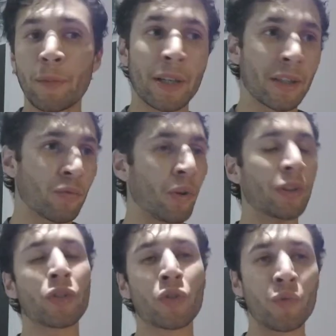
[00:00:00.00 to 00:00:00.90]
because
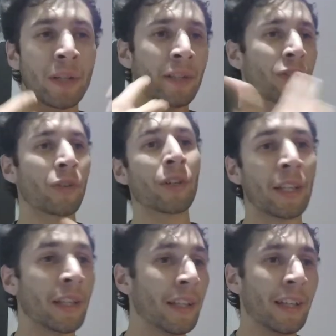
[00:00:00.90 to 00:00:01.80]
what they're doing is
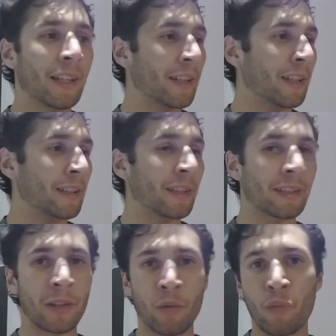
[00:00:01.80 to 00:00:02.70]
already the